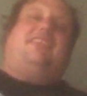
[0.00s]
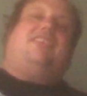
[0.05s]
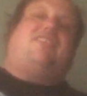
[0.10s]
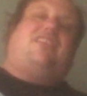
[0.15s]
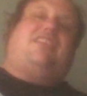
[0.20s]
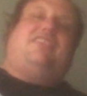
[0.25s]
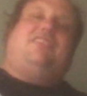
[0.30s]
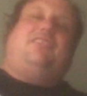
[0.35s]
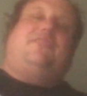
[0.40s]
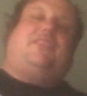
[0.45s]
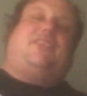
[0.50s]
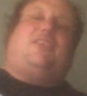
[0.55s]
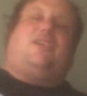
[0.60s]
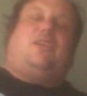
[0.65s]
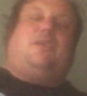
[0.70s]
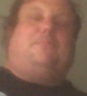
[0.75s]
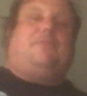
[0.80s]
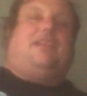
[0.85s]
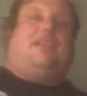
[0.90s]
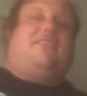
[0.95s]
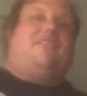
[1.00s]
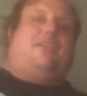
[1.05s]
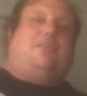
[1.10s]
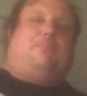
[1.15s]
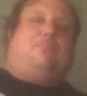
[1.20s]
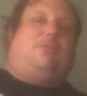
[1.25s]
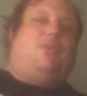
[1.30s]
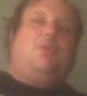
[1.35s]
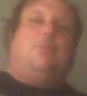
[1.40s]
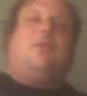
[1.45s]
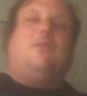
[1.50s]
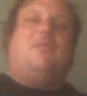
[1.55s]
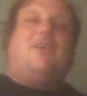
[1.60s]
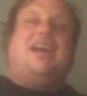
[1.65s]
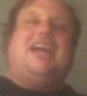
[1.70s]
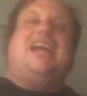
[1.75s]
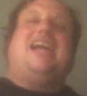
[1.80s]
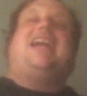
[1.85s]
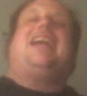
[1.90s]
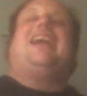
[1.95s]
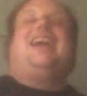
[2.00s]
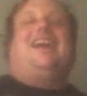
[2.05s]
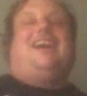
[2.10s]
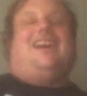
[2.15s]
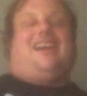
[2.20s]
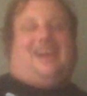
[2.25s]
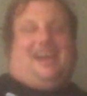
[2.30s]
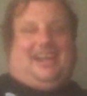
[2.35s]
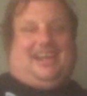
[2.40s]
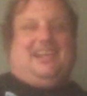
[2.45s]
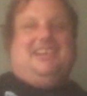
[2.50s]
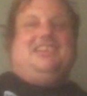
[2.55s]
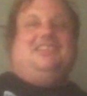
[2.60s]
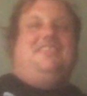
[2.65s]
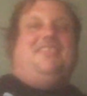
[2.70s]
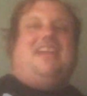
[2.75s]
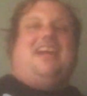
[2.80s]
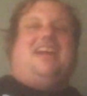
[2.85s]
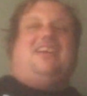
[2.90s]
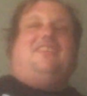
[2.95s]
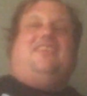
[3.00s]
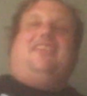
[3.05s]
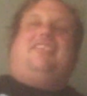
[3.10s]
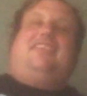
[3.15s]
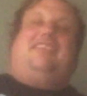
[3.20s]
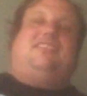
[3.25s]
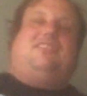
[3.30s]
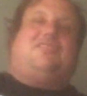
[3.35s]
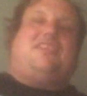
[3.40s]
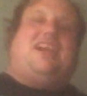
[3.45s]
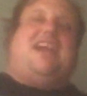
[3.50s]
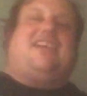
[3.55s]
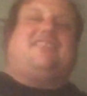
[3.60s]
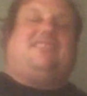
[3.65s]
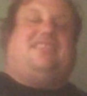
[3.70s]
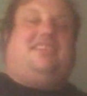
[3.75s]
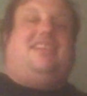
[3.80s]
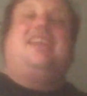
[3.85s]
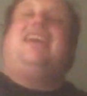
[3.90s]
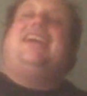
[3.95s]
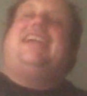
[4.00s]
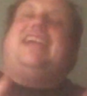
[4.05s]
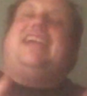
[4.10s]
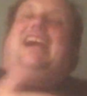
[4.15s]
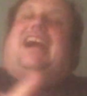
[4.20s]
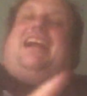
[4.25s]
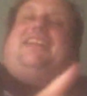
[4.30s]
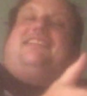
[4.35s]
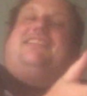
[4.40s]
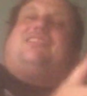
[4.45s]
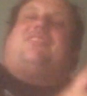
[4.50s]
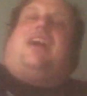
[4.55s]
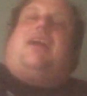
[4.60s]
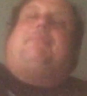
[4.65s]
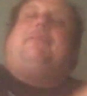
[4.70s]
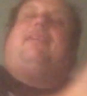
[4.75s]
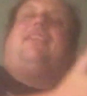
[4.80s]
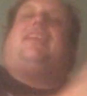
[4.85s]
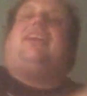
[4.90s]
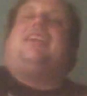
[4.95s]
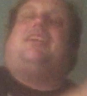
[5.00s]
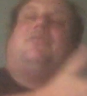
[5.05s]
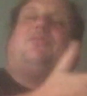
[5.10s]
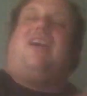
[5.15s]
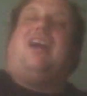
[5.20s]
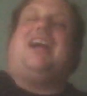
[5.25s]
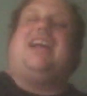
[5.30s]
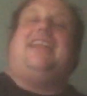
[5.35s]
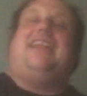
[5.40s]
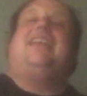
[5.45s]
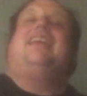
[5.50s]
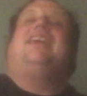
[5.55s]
know how to do VR, but I want to blow them away, I can do that with this attraction. Yeah, I describe it like a ride,